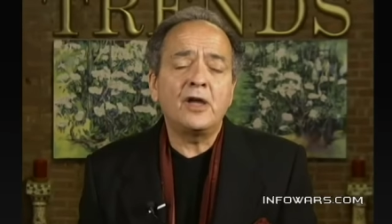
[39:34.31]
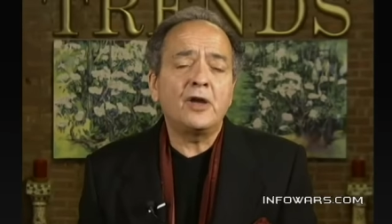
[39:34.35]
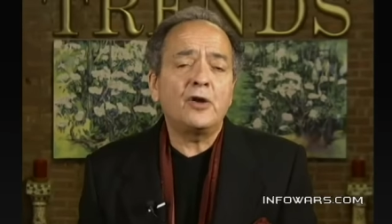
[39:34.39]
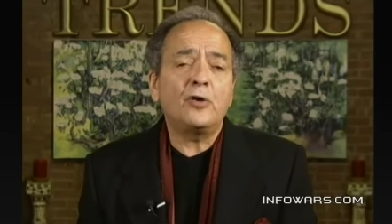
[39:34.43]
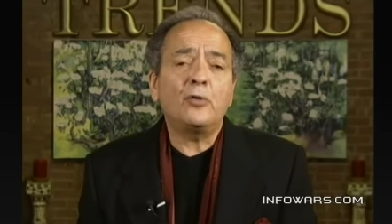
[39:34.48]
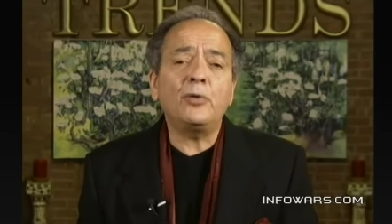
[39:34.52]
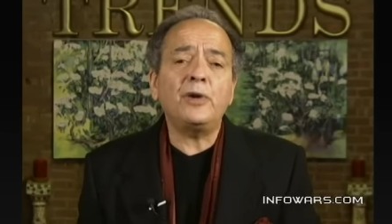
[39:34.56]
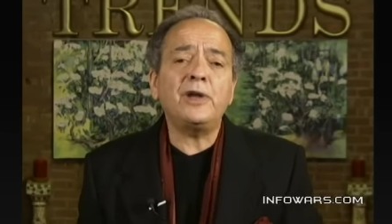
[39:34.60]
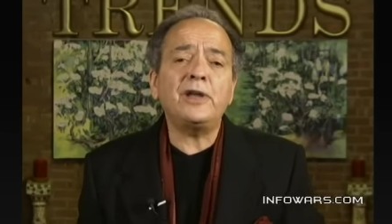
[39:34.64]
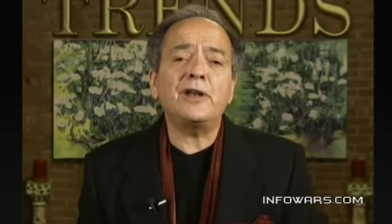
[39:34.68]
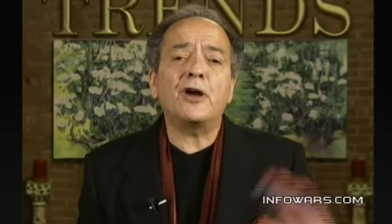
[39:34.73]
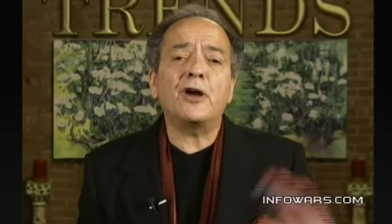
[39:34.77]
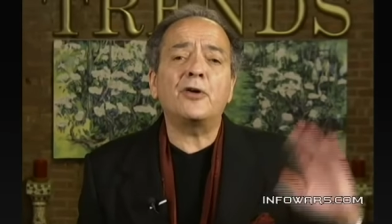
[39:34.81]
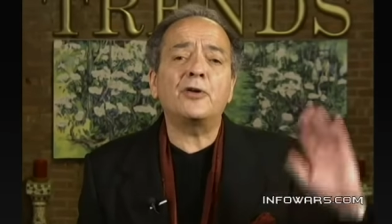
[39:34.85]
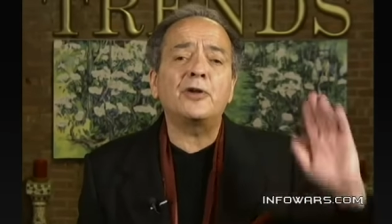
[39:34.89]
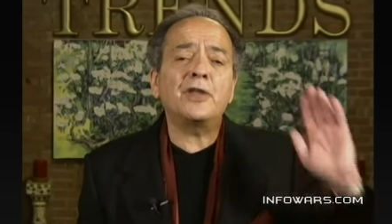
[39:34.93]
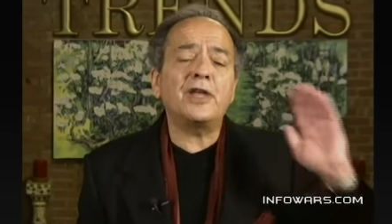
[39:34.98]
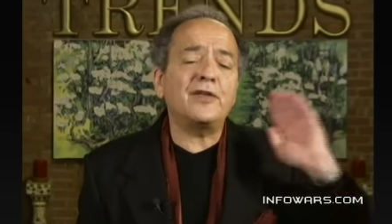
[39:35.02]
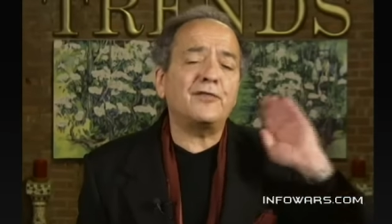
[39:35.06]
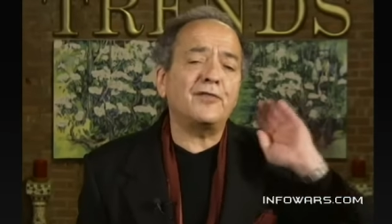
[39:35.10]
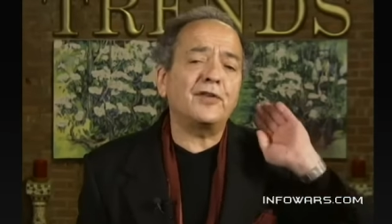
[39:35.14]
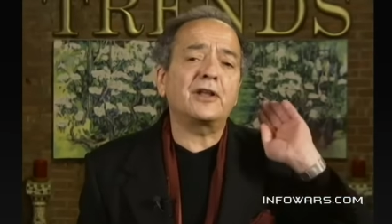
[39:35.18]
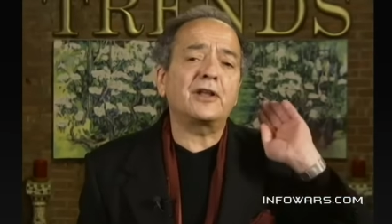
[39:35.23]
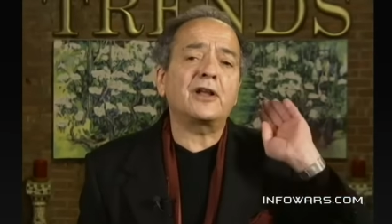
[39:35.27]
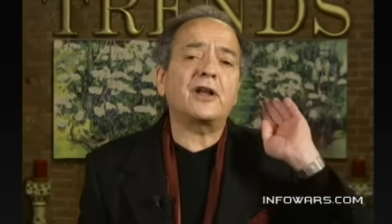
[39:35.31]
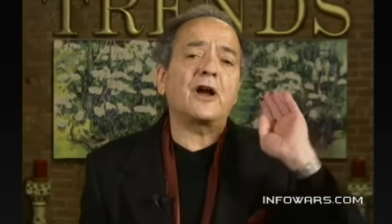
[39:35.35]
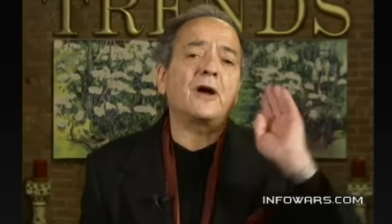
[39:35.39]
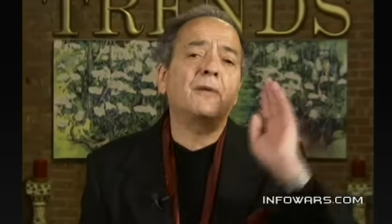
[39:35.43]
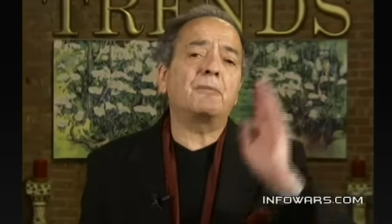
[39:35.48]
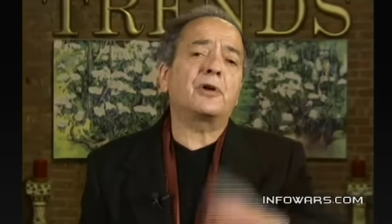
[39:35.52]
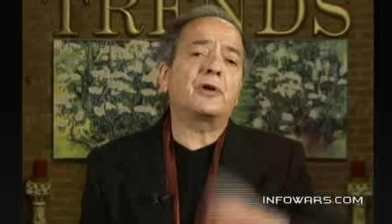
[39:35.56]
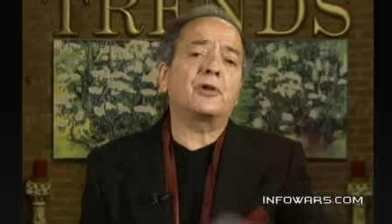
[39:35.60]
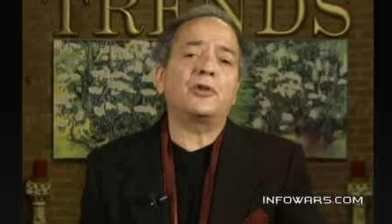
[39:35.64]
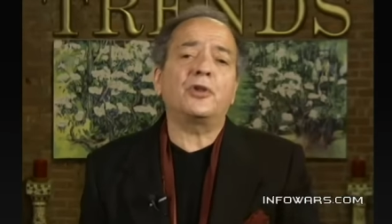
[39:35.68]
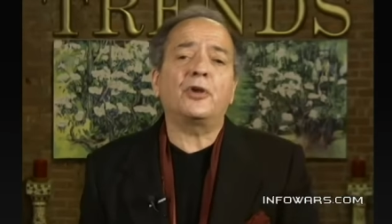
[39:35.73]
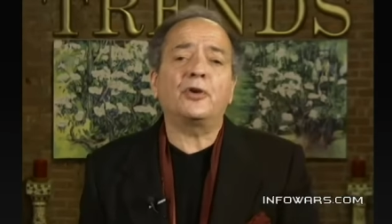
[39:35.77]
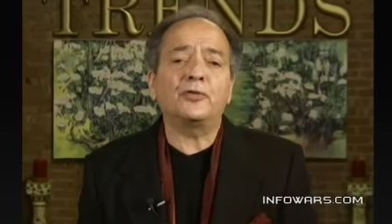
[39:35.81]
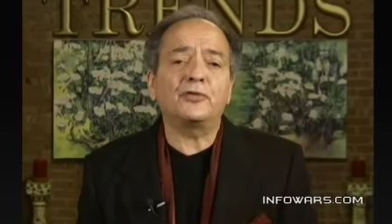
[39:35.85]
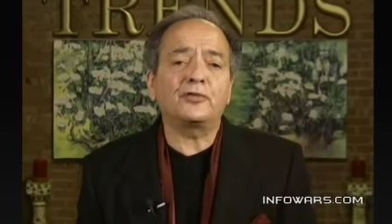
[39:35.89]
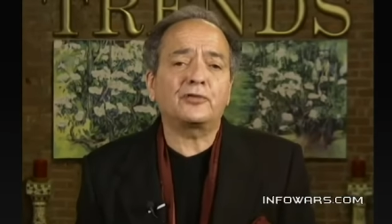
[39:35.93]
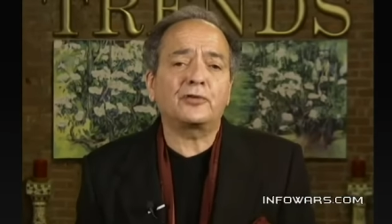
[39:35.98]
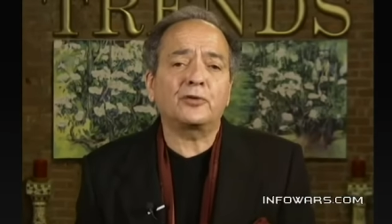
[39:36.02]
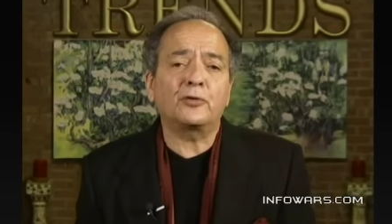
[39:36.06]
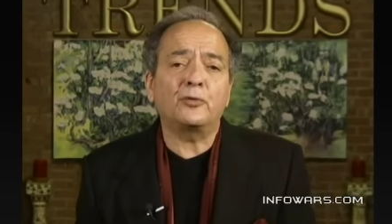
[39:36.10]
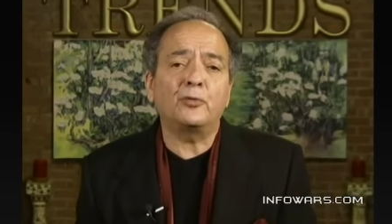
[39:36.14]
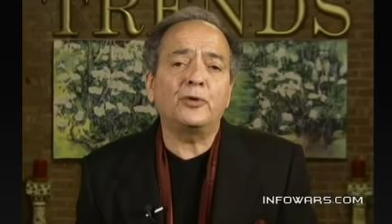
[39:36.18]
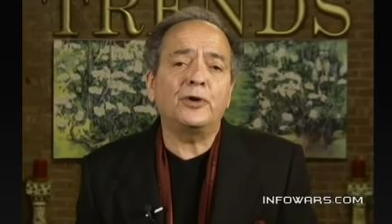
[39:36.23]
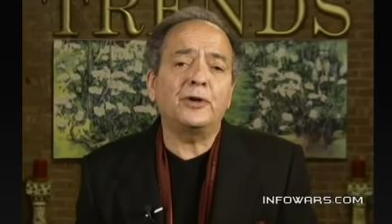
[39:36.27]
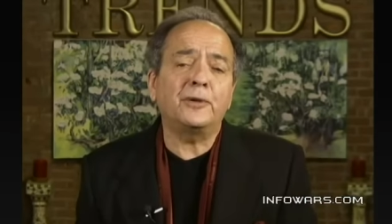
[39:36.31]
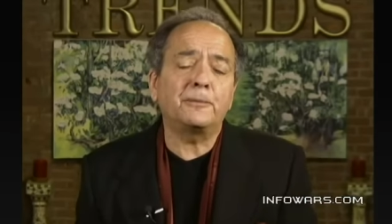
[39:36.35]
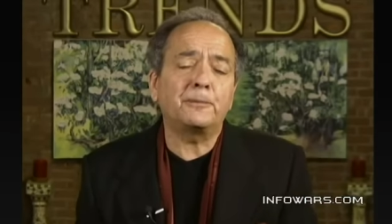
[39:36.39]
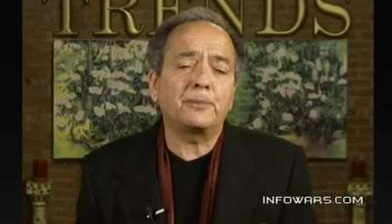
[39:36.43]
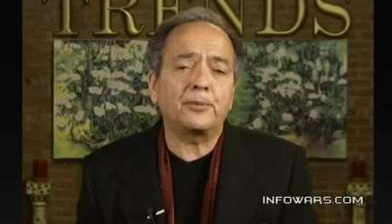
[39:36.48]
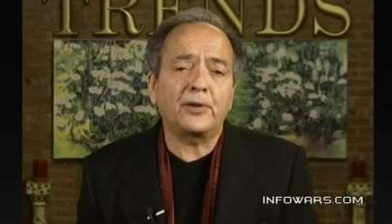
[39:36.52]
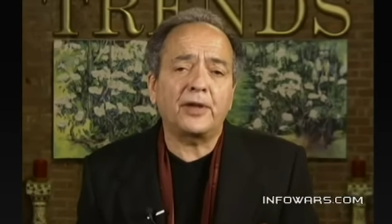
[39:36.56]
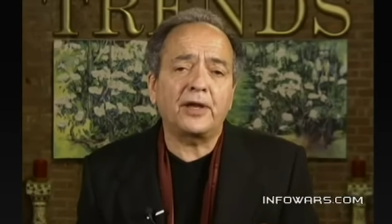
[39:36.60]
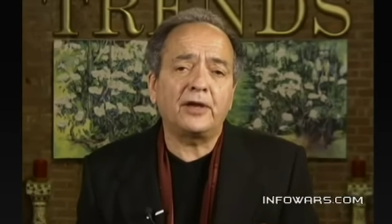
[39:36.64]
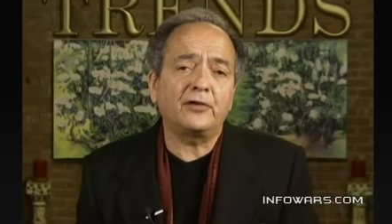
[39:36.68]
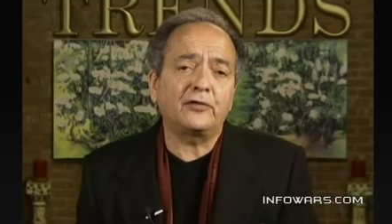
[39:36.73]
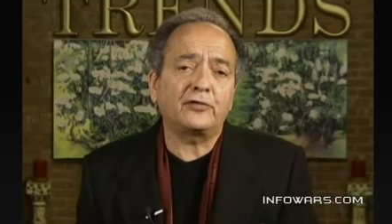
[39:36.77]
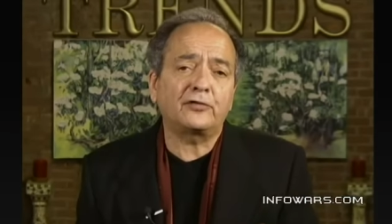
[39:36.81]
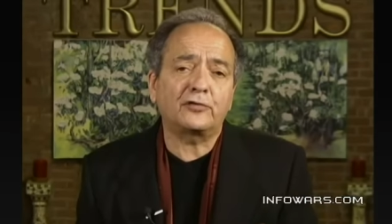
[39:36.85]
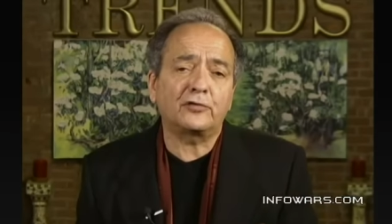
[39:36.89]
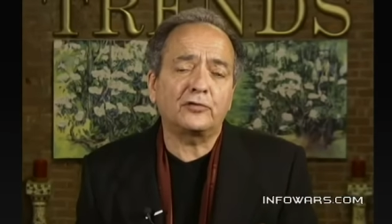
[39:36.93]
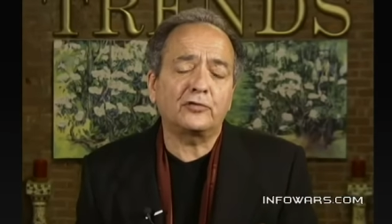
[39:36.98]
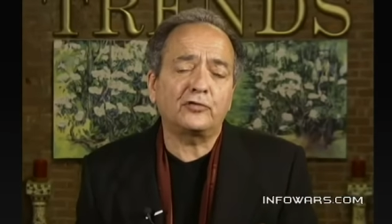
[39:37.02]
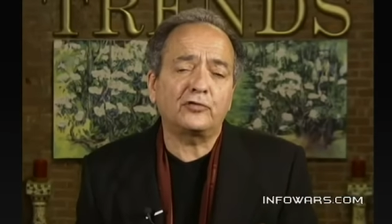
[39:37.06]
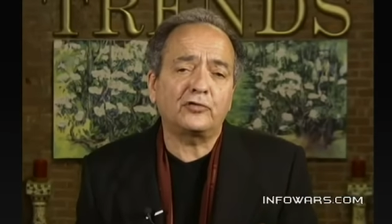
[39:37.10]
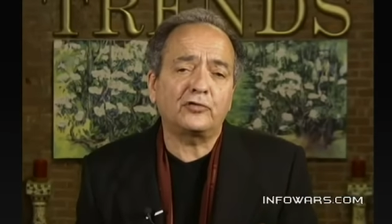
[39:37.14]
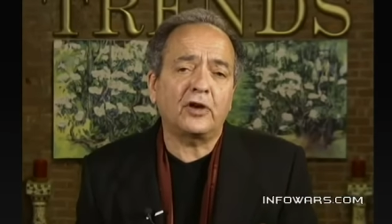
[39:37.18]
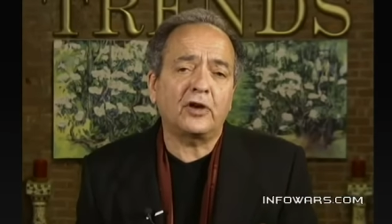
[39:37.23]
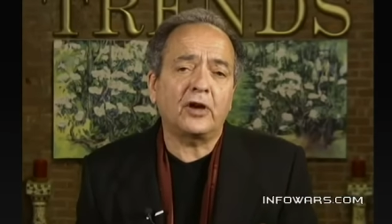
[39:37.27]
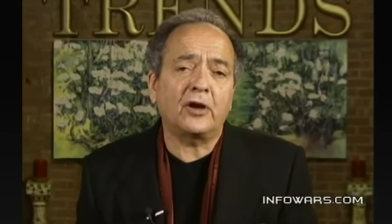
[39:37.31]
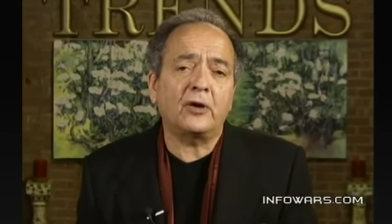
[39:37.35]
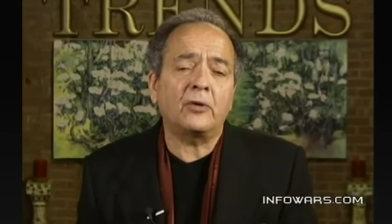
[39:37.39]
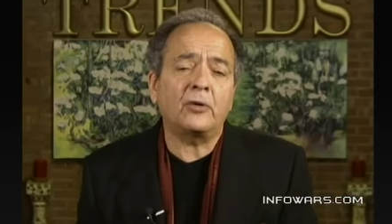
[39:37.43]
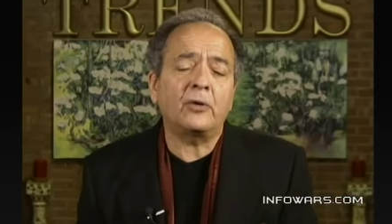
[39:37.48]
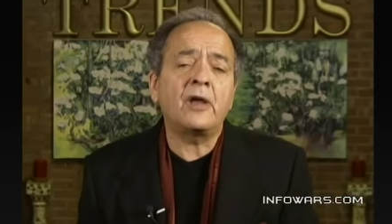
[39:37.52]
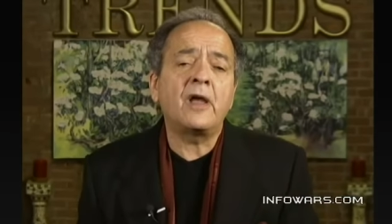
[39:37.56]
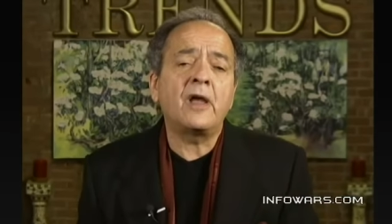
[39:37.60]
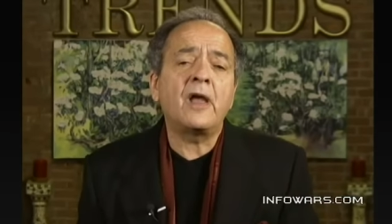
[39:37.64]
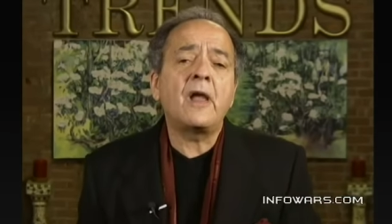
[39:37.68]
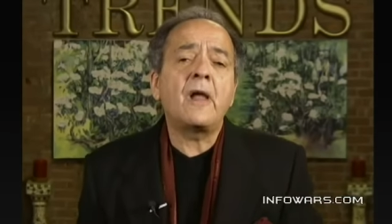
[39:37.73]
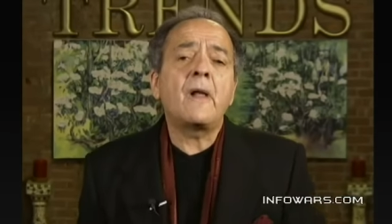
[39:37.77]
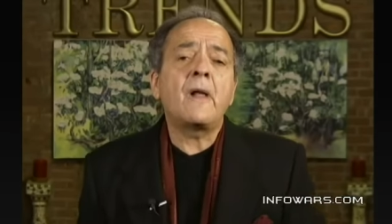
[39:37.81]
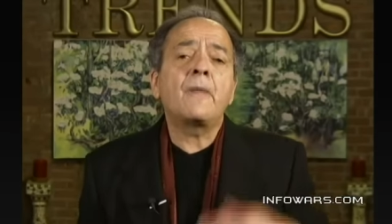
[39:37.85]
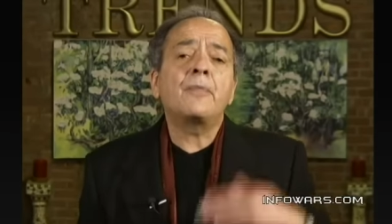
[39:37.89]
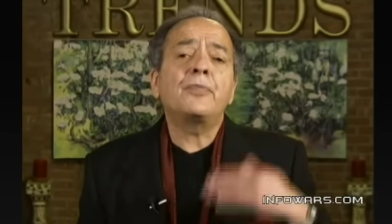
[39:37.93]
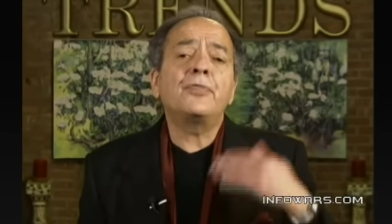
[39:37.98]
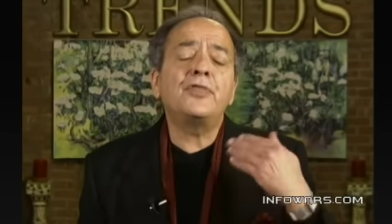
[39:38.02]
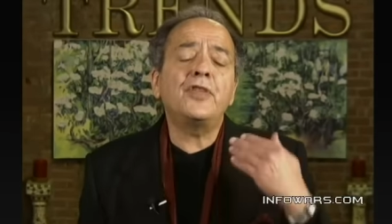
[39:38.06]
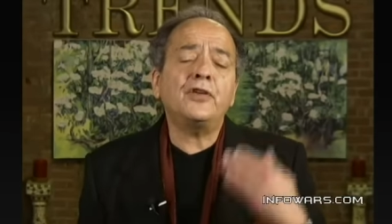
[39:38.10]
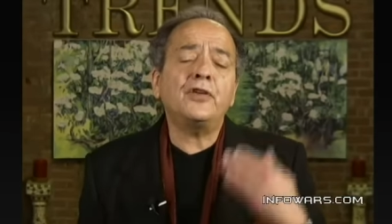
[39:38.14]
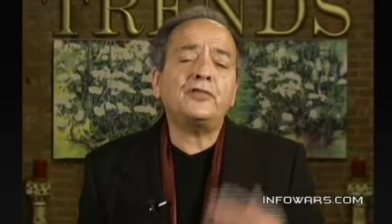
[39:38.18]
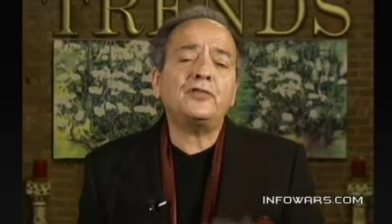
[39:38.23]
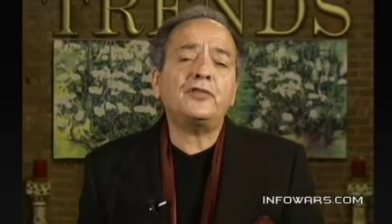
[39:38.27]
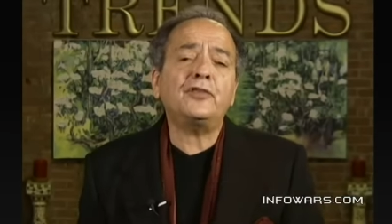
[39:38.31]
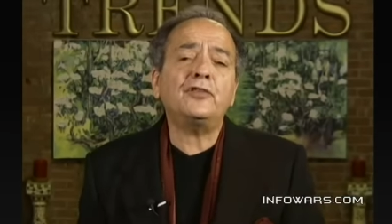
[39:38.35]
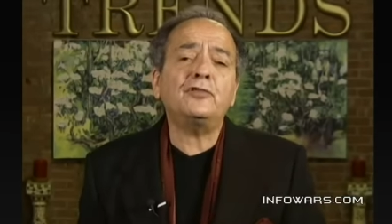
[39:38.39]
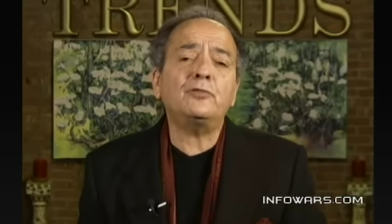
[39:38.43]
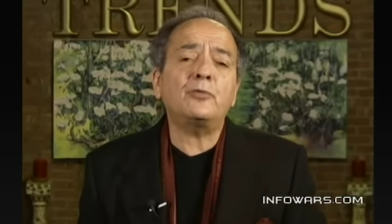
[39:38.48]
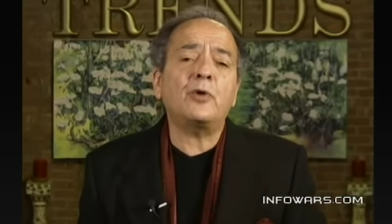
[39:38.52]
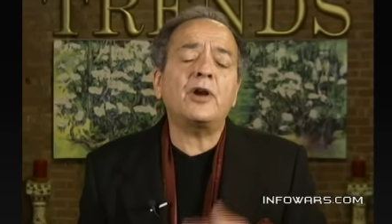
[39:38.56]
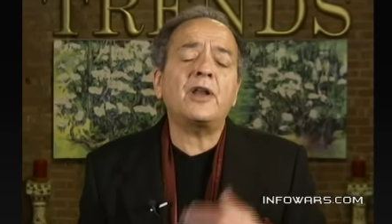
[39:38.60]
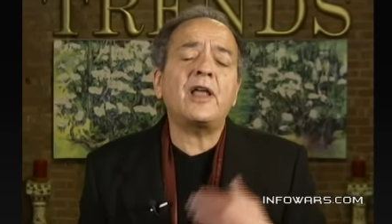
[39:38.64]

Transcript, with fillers: We don't even come close to win, place, or show. This is what